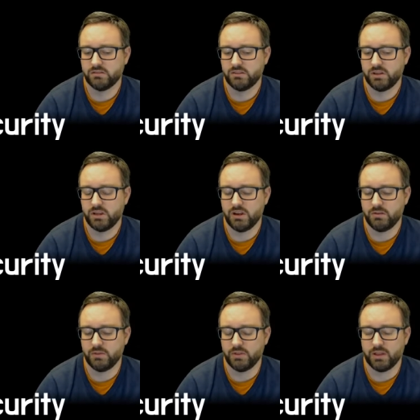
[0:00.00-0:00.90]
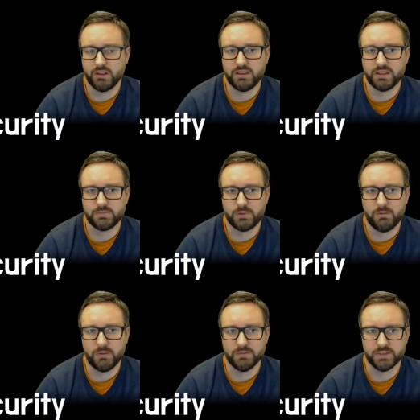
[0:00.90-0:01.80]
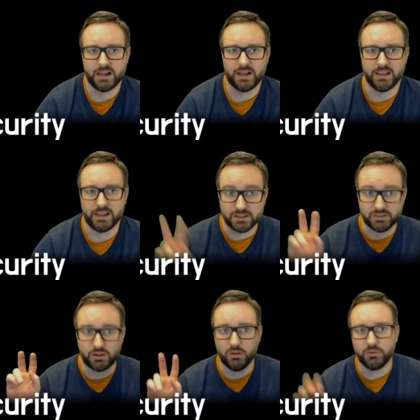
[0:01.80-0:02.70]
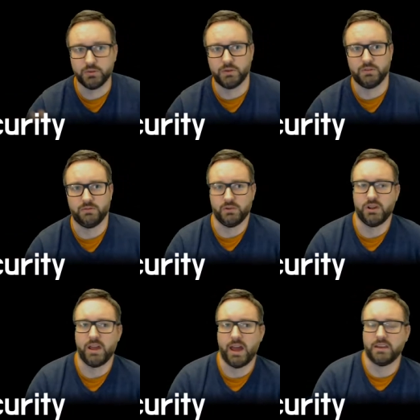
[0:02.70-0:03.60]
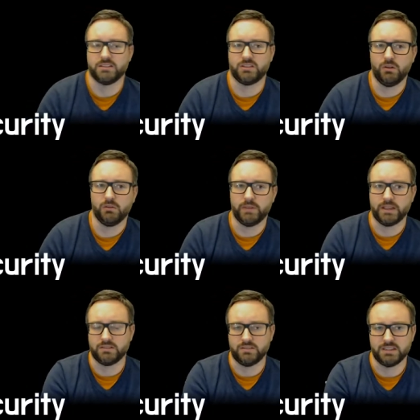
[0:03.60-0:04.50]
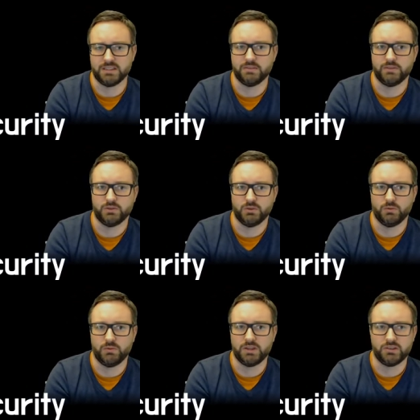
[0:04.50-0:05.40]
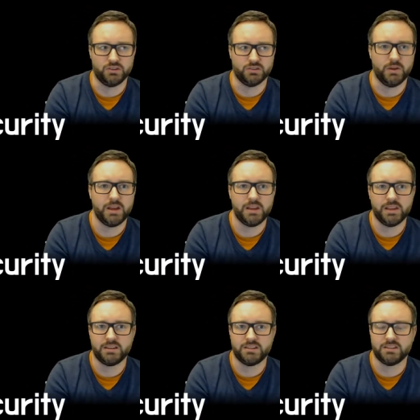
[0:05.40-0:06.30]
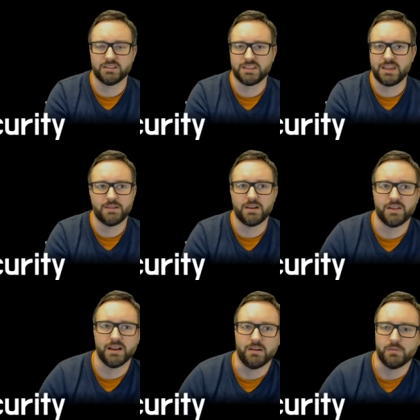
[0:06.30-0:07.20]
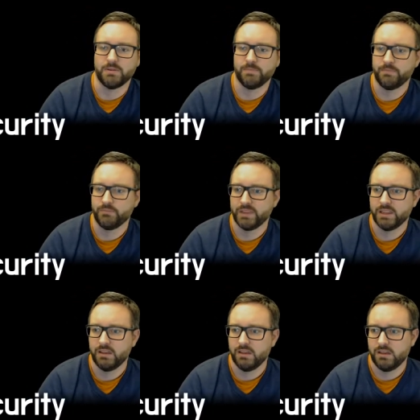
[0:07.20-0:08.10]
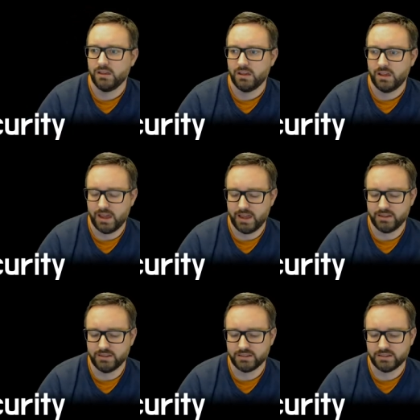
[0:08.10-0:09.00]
you know, a lot of these problems are like solved. We we know how to solve each of these individual issues. Why do they just keep coming up? And